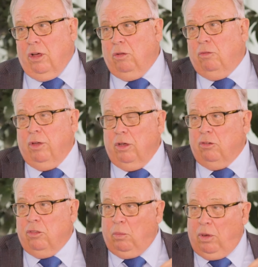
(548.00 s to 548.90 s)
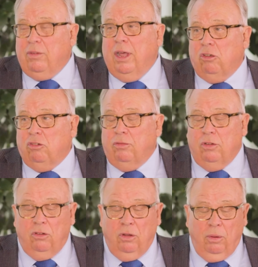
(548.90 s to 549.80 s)
the whole focus that we've now
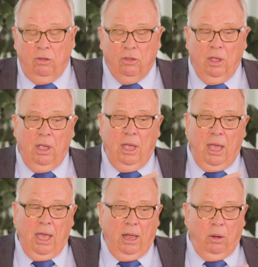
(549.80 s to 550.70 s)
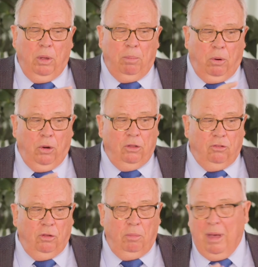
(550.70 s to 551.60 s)
shifted to is how do we point
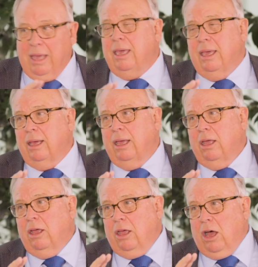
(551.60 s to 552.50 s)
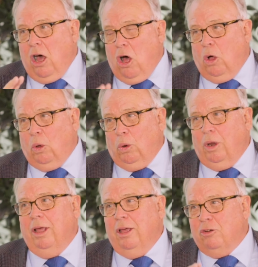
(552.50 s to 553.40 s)
to making
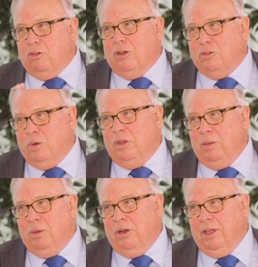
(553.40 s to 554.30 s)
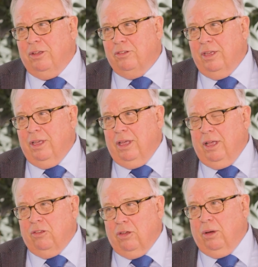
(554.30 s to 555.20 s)
whole, trustworthy buildings?
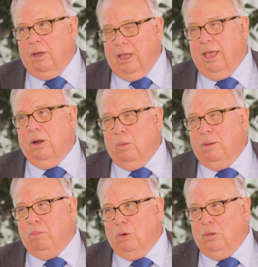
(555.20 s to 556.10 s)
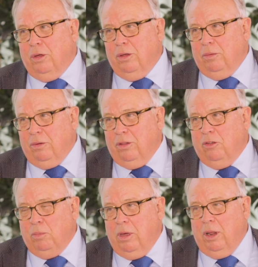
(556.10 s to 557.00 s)
And so again, I won't bore the,
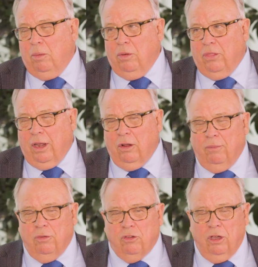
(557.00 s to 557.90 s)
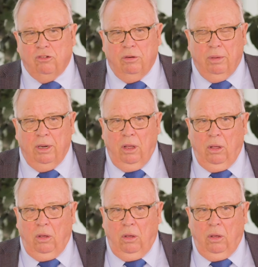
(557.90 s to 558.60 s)
this meeting with that conversation, but